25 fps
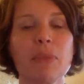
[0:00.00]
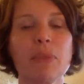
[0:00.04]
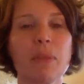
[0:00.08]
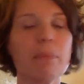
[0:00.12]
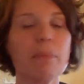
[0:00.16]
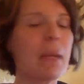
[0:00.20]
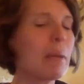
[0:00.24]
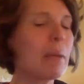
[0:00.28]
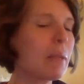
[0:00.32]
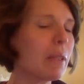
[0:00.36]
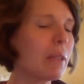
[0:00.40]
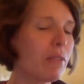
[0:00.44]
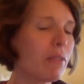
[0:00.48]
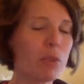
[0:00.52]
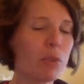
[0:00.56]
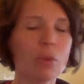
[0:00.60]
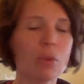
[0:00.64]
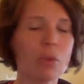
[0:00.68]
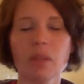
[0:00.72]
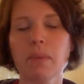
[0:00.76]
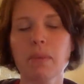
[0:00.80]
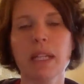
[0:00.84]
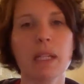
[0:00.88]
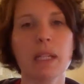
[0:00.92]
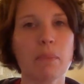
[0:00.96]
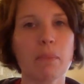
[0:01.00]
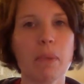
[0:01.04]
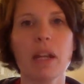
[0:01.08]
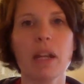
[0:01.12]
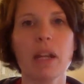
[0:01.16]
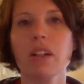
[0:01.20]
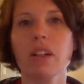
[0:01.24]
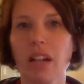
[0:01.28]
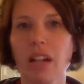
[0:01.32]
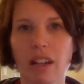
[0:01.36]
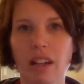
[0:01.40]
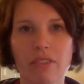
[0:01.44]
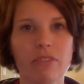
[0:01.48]
Maybe if you want to make a
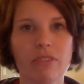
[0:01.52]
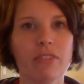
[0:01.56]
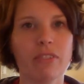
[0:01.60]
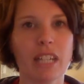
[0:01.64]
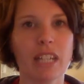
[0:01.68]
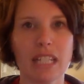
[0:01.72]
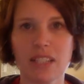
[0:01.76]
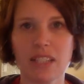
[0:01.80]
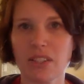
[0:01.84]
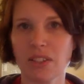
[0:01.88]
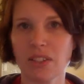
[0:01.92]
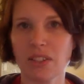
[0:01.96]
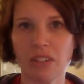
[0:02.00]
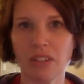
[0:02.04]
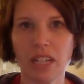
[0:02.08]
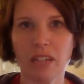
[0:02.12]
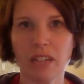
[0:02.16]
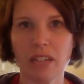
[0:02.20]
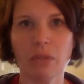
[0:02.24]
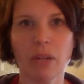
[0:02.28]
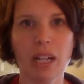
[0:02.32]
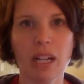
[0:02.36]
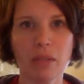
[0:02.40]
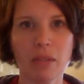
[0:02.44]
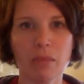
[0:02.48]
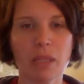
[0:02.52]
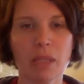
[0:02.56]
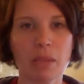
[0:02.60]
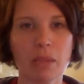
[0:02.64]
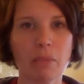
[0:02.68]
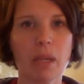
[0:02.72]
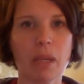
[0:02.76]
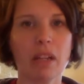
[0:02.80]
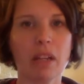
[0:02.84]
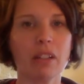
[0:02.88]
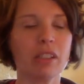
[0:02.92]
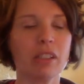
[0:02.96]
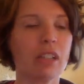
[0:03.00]
paragraph, that's great. Write them in a
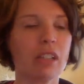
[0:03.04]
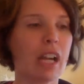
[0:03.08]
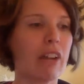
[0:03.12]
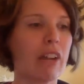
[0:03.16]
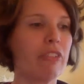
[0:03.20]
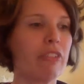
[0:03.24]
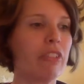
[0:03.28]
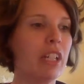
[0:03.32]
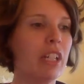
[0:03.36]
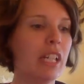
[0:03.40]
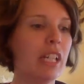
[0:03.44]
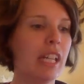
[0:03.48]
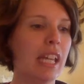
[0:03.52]
paragraph.